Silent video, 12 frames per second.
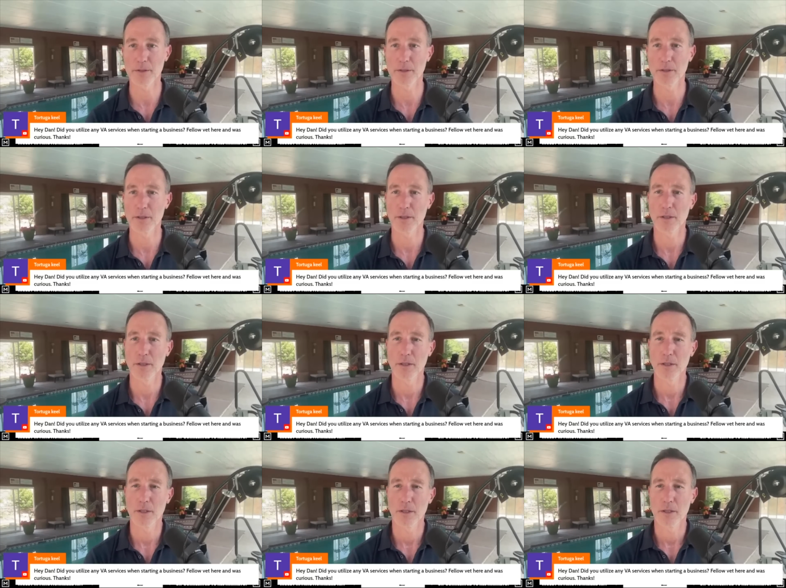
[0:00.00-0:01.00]

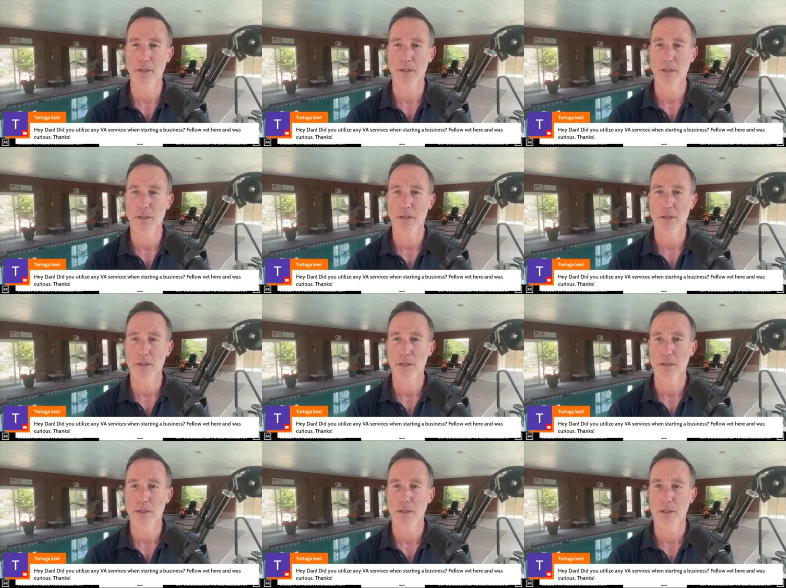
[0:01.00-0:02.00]

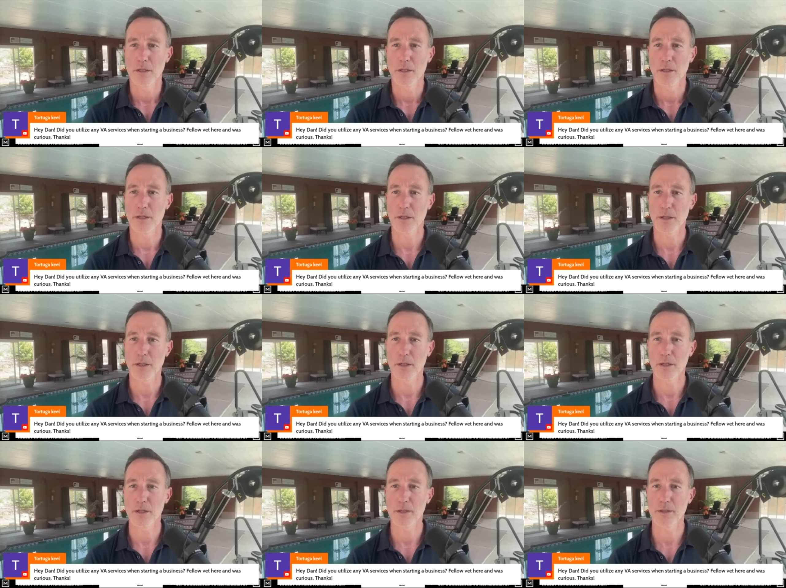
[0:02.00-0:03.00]

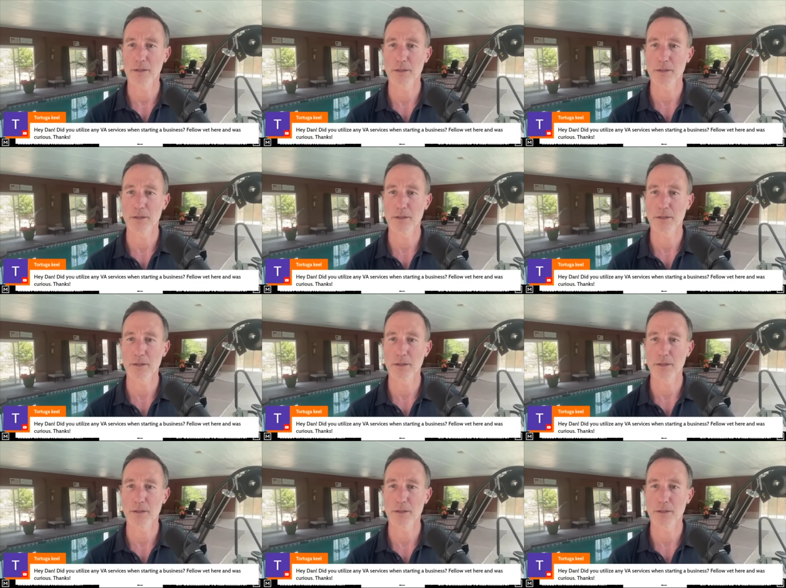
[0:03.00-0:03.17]
[no speech]